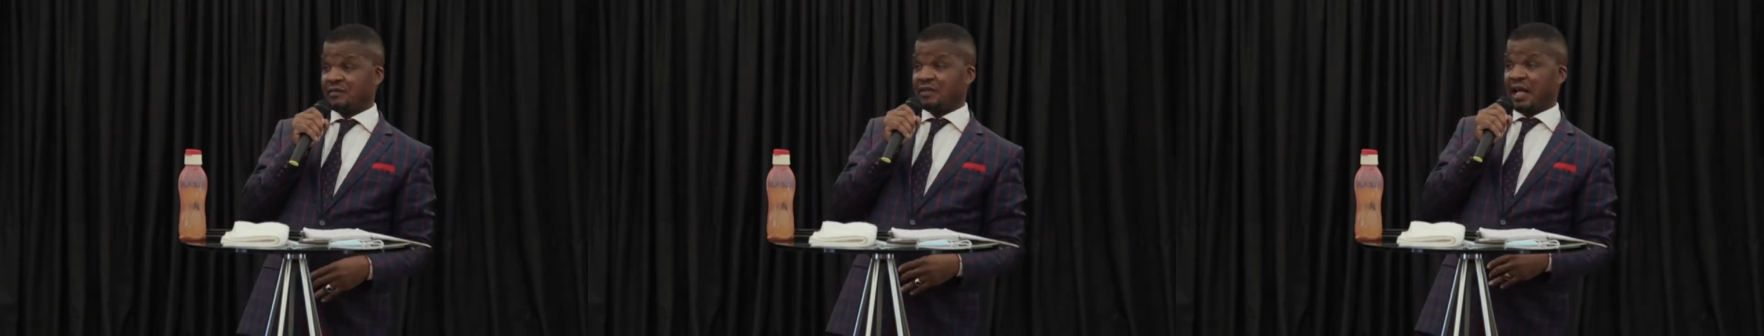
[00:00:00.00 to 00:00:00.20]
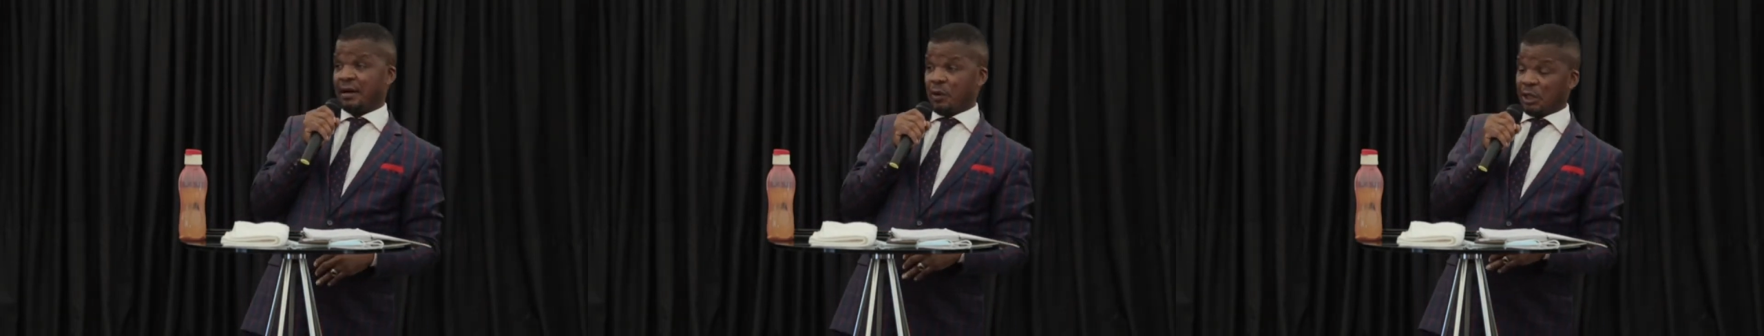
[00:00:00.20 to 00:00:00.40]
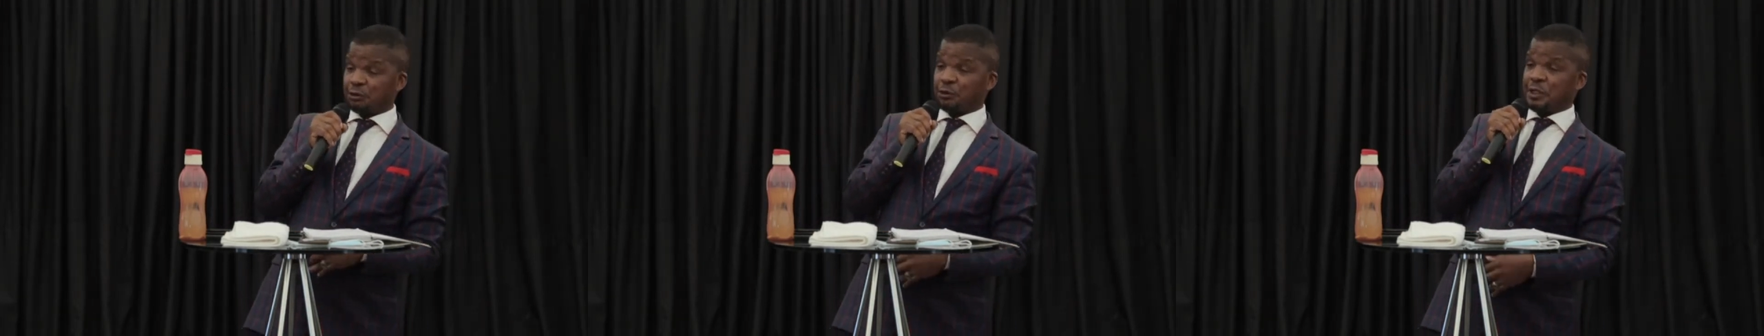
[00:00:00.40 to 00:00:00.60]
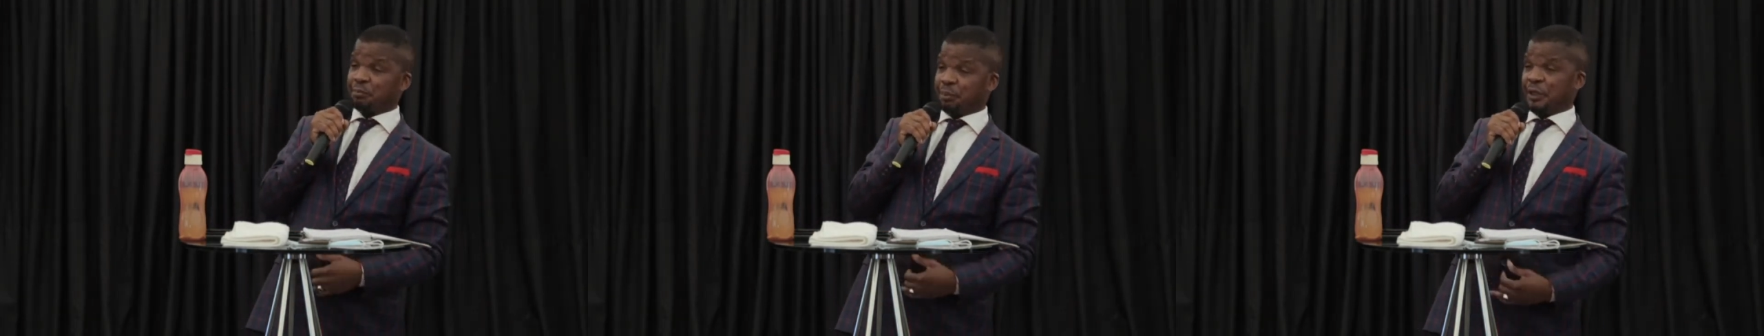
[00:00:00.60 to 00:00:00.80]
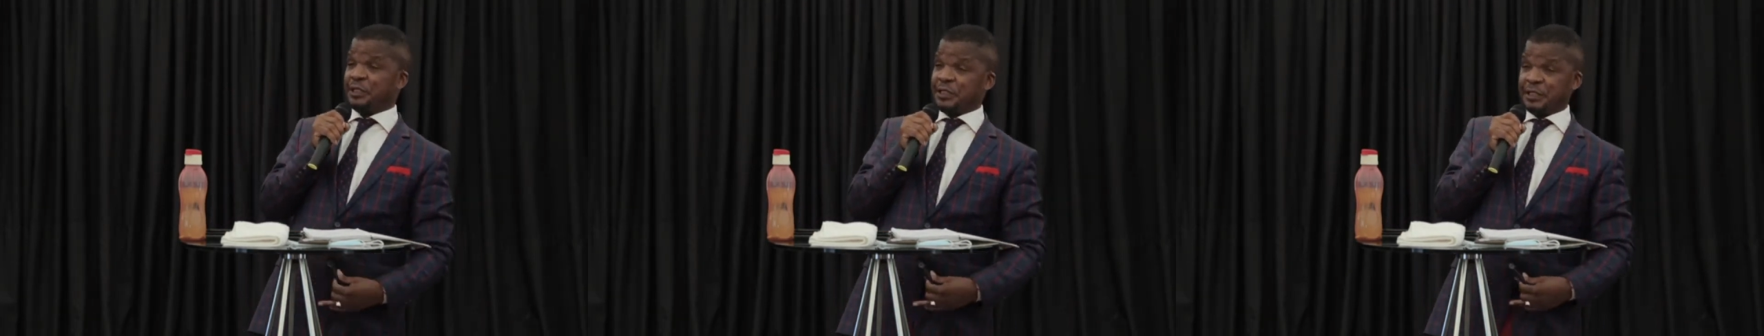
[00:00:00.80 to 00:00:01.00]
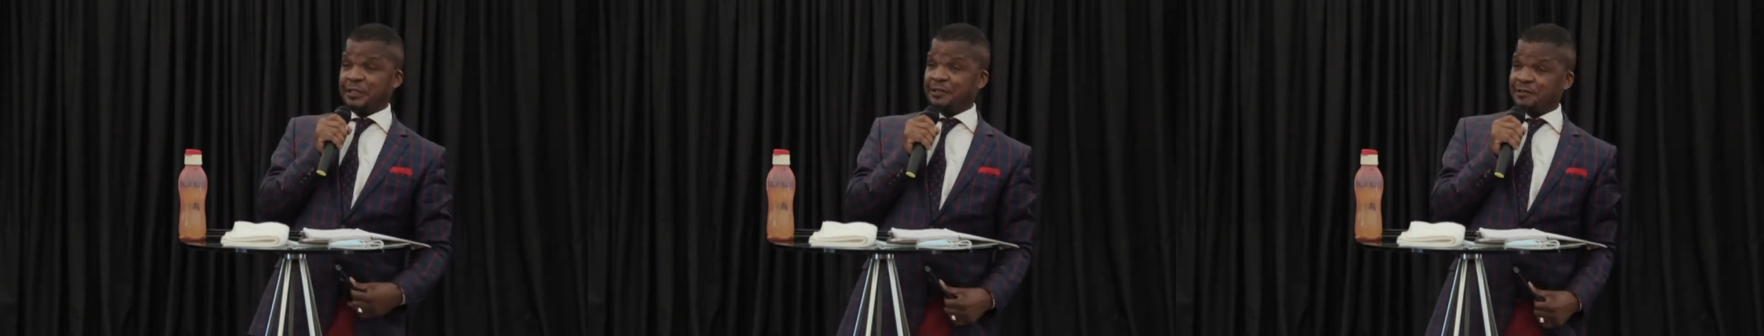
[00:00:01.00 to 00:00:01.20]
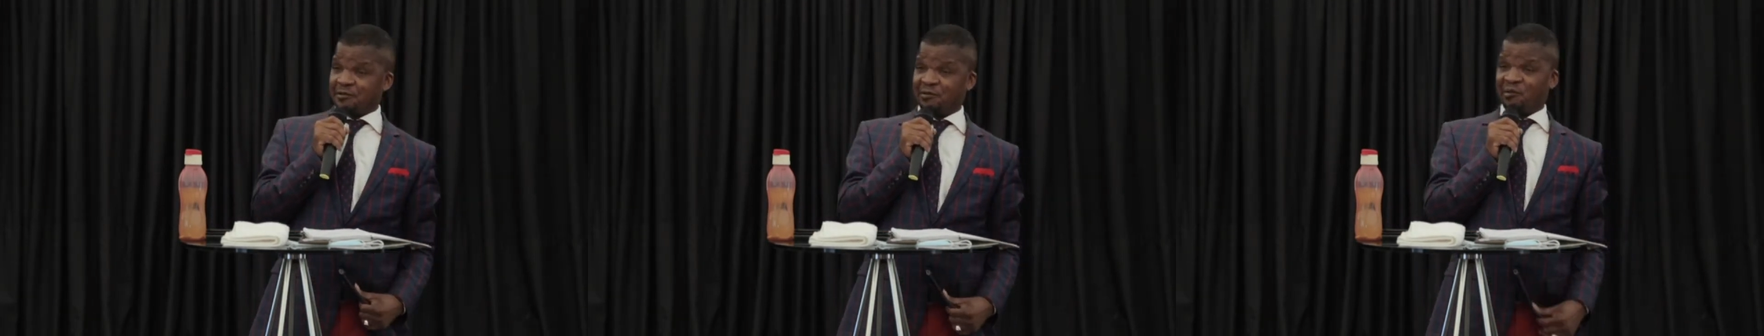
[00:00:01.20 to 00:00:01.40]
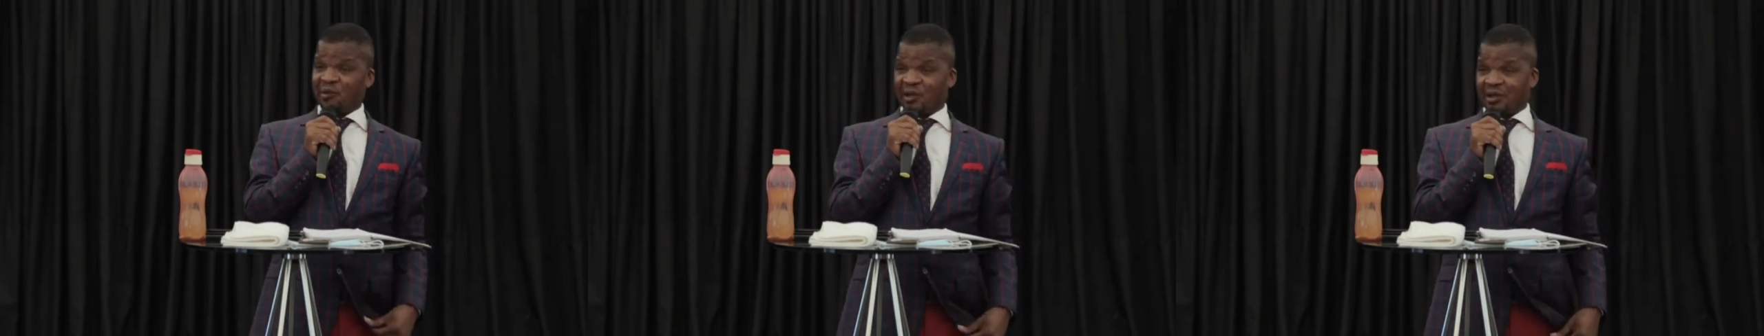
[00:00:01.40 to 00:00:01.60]
I want to repeat it.
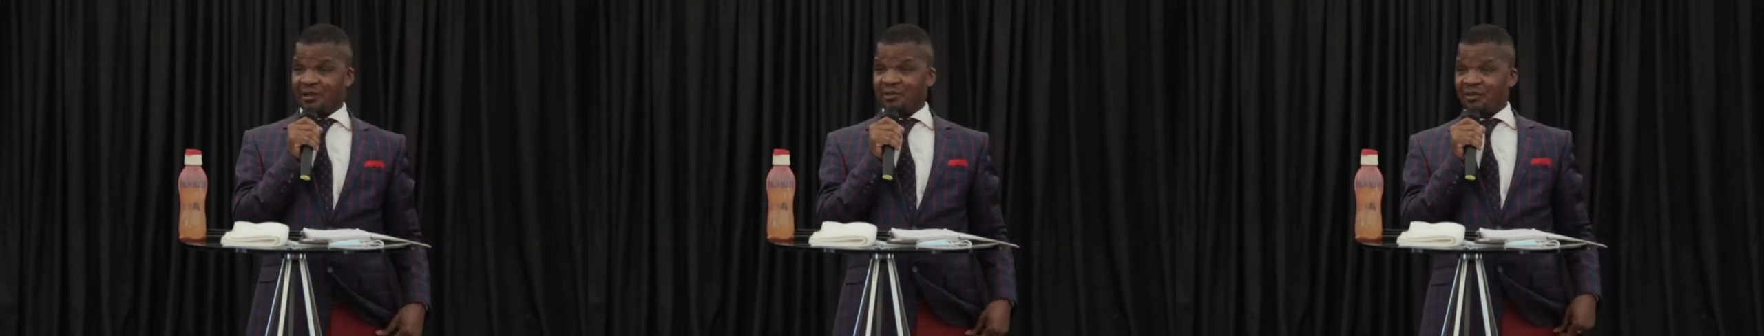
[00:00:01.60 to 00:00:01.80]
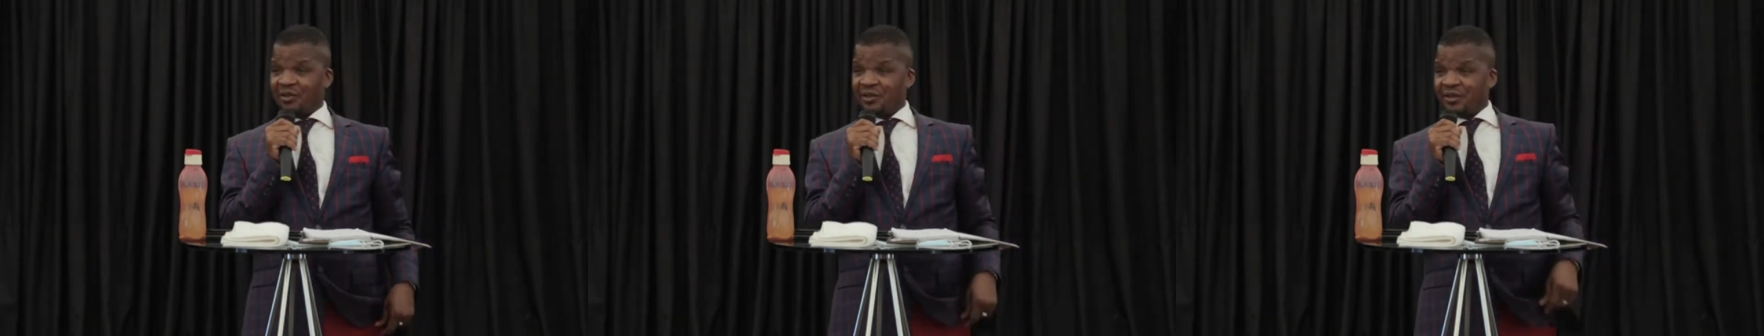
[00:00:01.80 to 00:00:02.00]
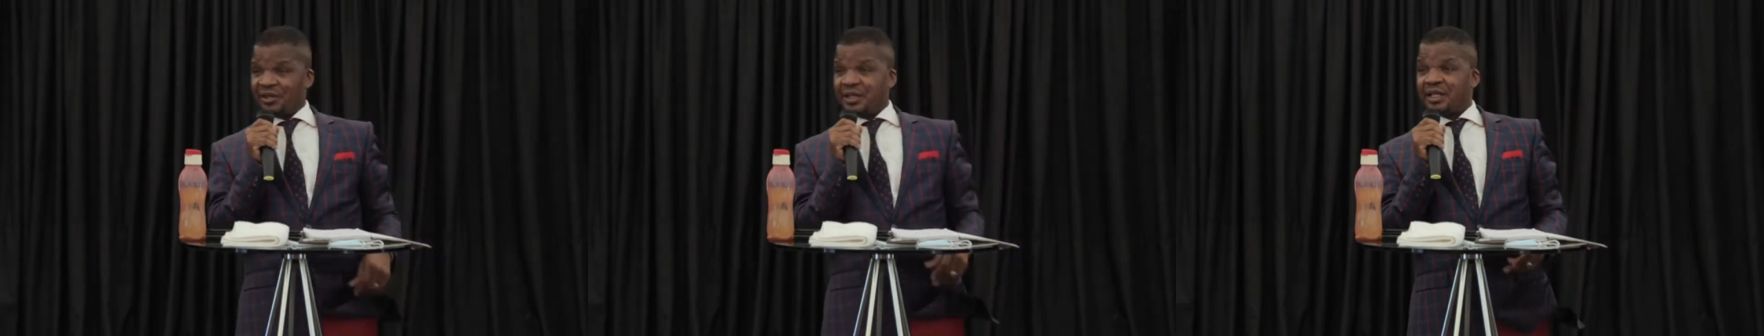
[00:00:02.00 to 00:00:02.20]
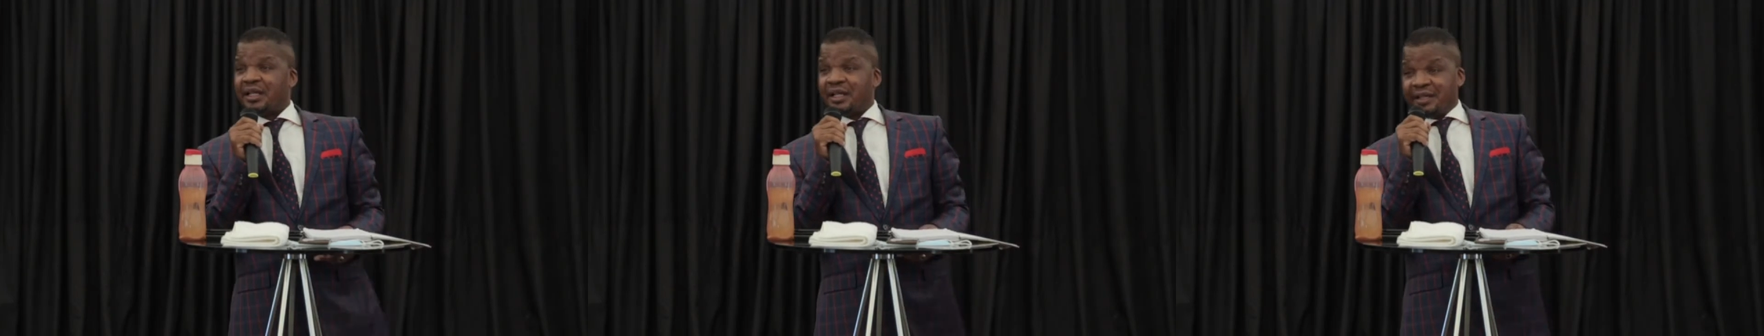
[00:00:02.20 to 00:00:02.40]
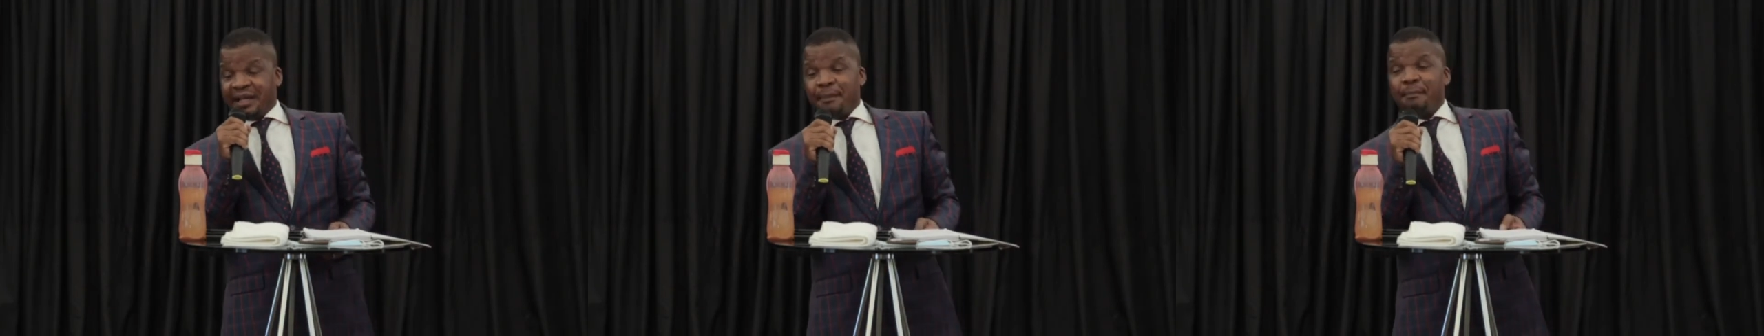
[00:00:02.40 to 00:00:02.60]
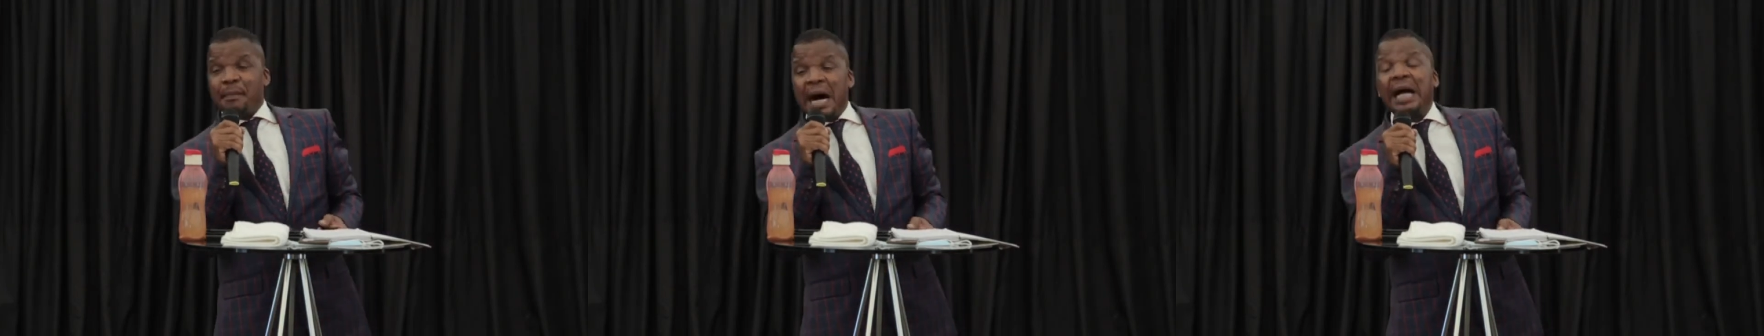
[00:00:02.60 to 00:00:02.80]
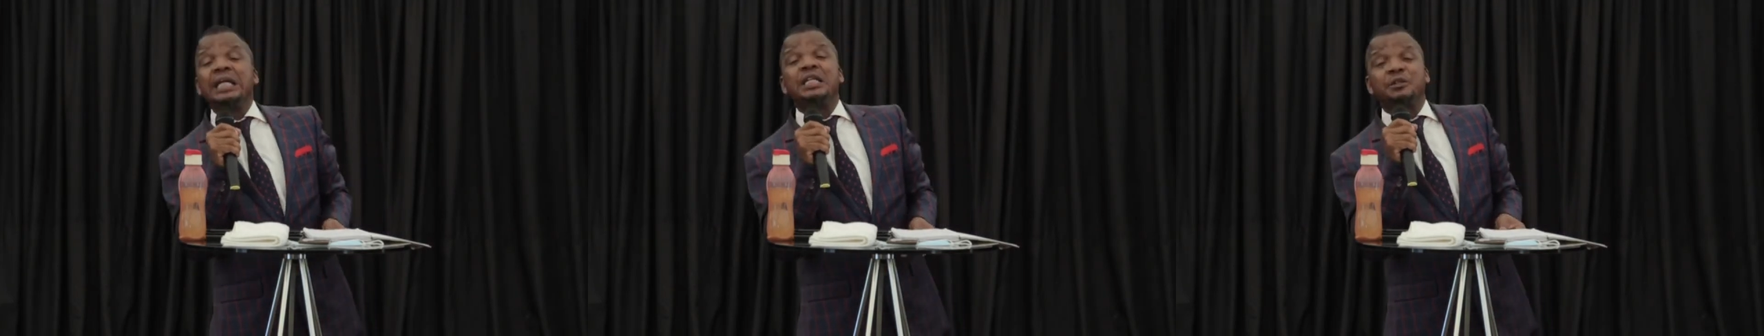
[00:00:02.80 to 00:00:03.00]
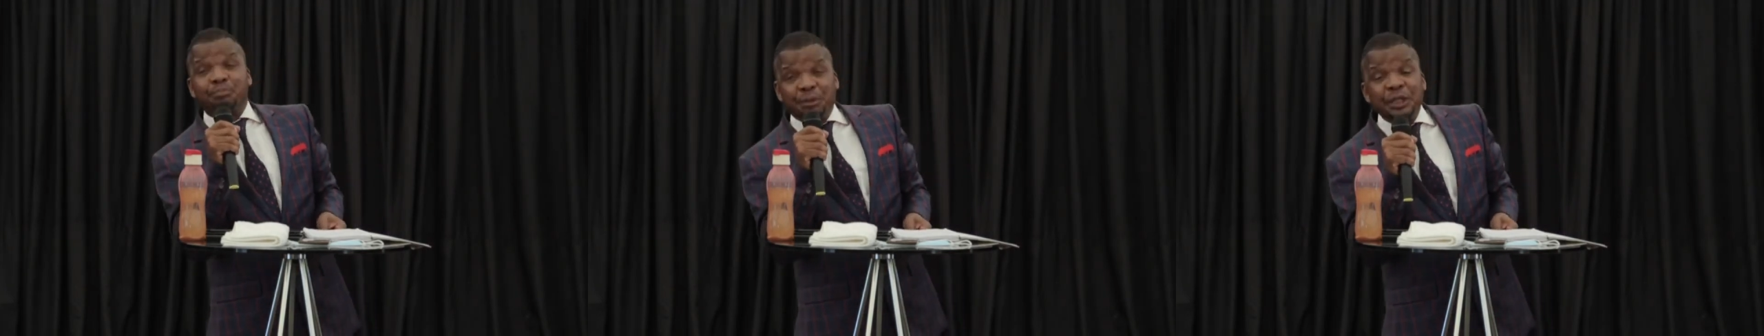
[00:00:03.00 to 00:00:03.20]
They might